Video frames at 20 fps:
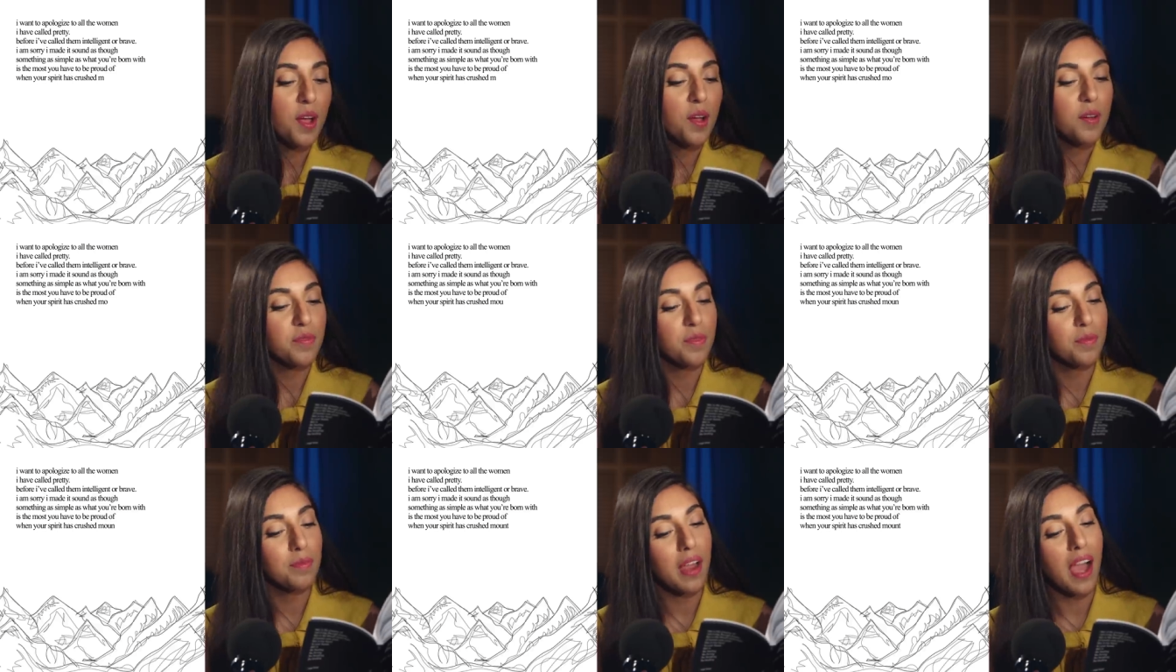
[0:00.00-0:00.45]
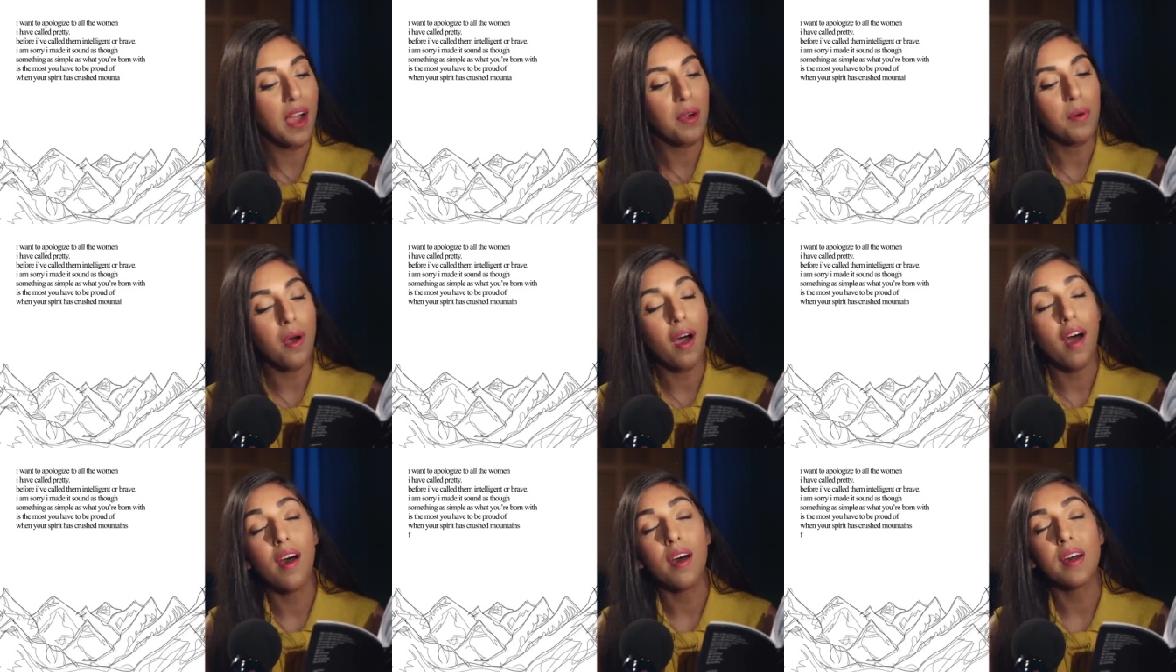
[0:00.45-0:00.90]
From
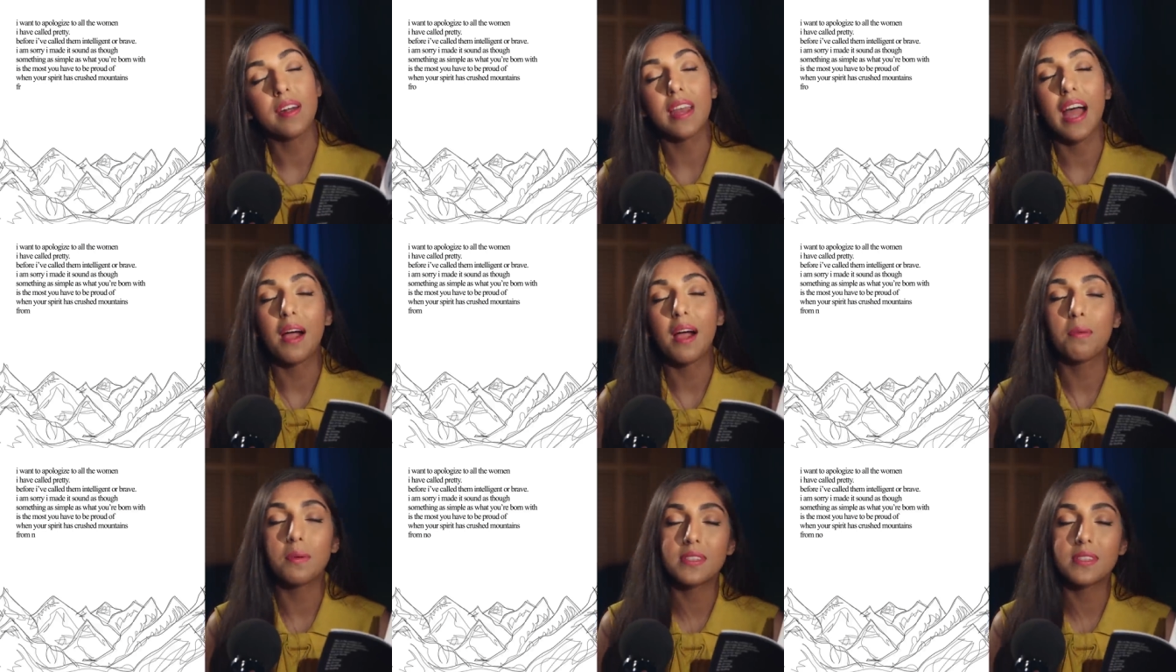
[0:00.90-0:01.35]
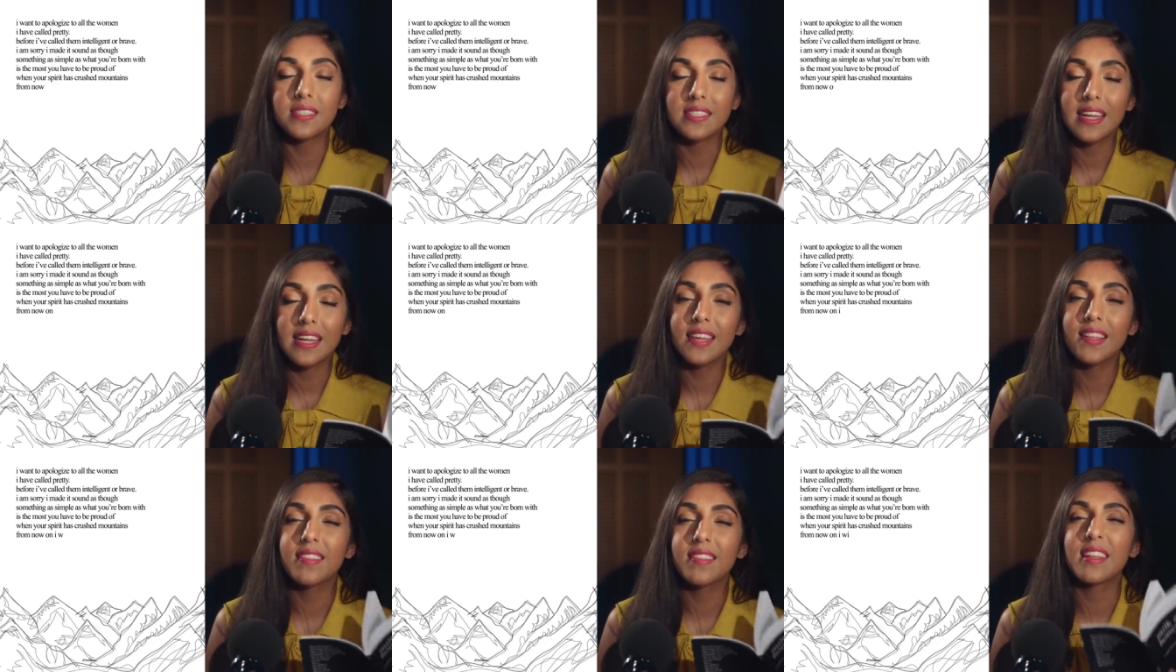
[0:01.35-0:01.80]
now on, I will
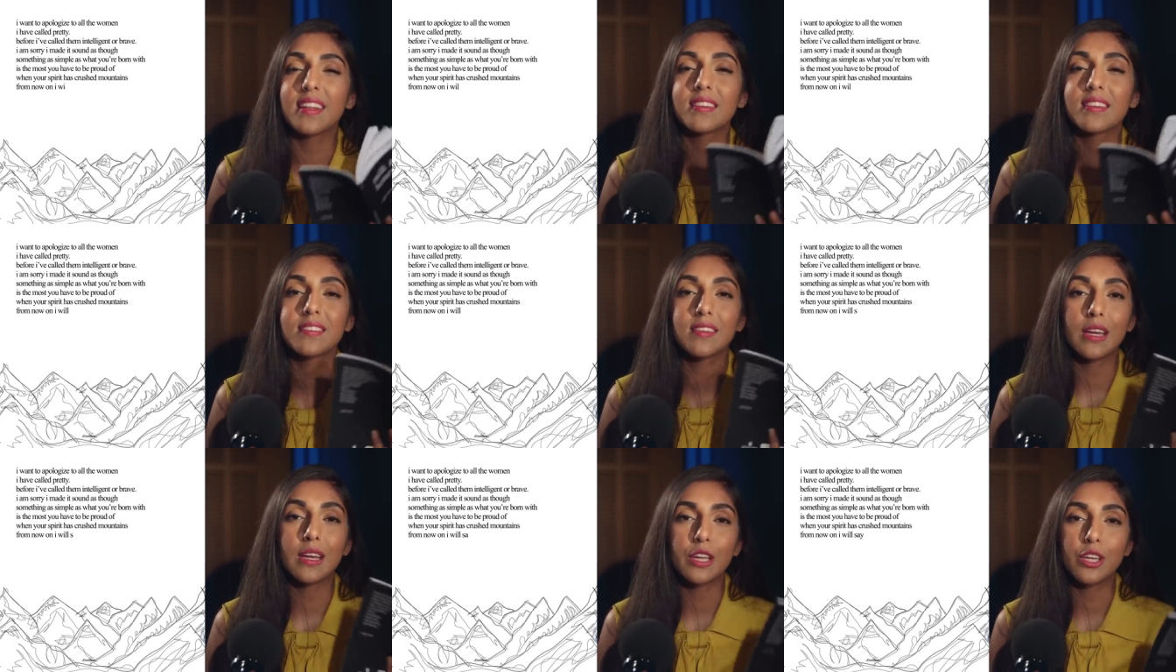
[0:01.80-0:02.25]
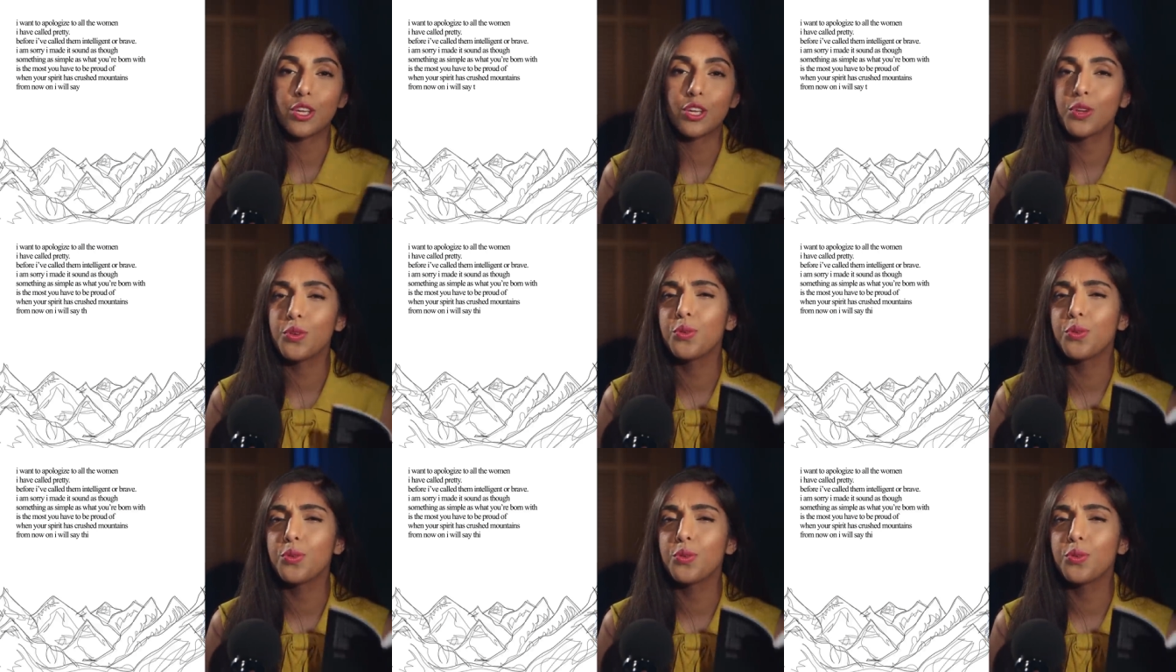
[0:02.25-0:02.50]
say things like,